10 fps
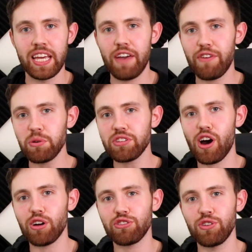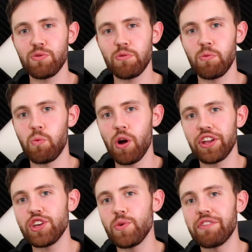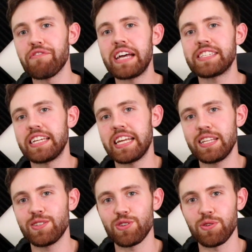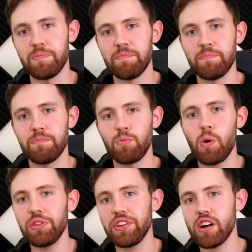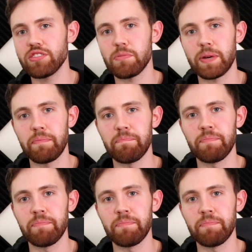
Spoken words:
If I were to ask you, what are you invested into? What would the answer be?